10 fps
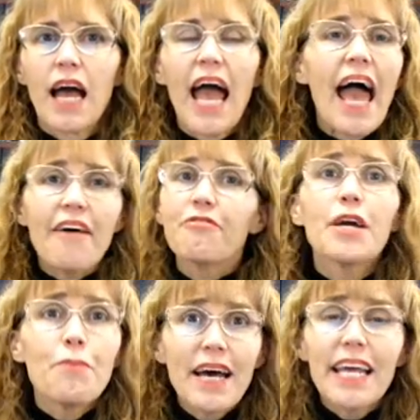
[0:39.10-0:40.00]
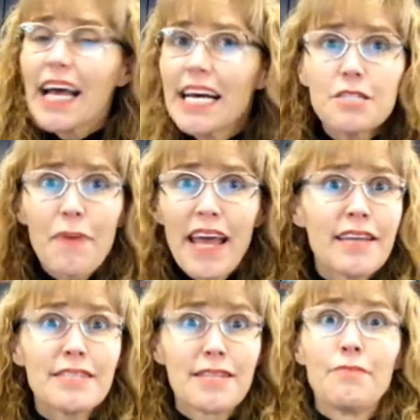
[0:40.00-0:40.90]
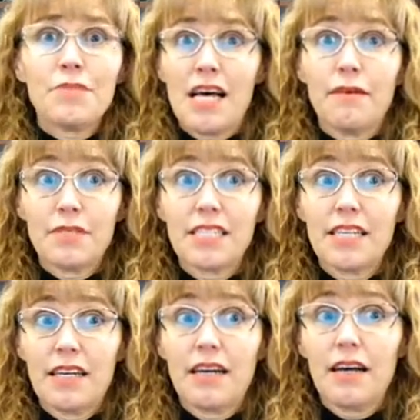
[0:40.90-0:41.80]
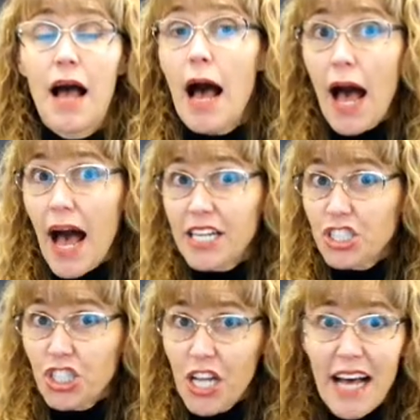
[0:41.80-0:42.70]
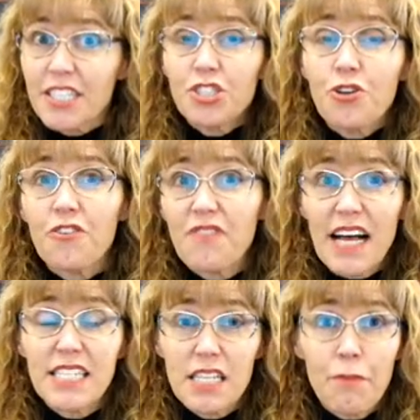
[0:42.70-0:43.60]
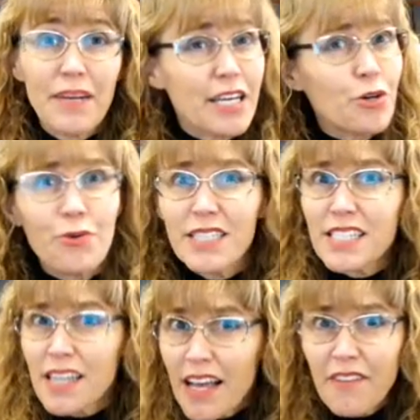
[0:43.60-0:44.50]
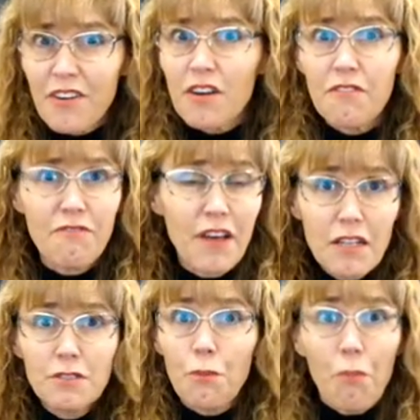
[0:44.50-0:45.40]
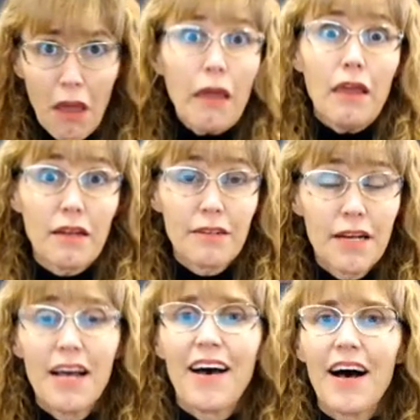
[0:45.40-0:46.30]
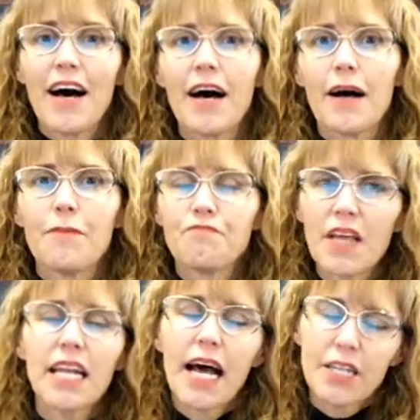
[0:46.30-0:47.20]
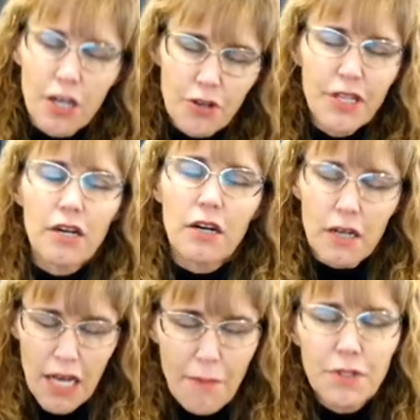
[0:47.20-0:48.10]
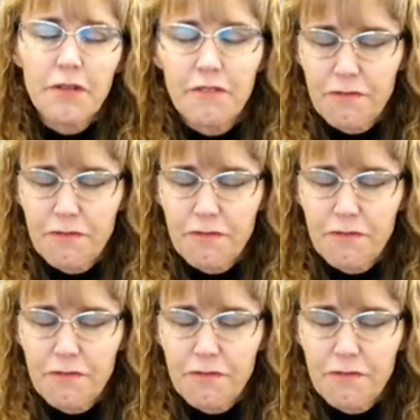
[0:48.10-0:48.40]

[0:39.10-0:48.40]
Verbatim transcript: Everybody has pain sometimes. I challenge you to find somebody who has never felt pain. Um, and I know there are a couple of,